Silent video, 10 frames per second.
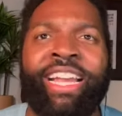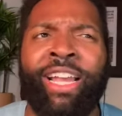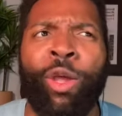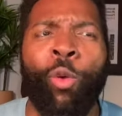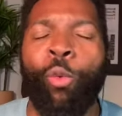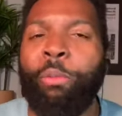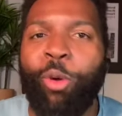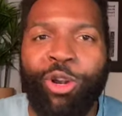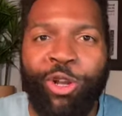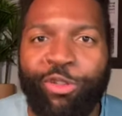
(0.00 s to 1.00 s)
I
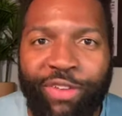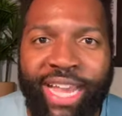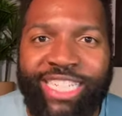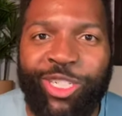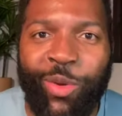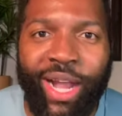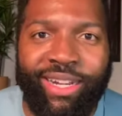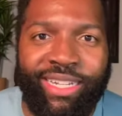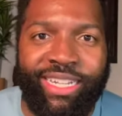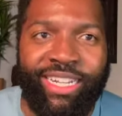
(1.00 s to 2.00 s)
suspect that I might have been
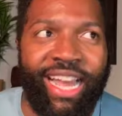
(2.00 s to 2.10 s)
exposed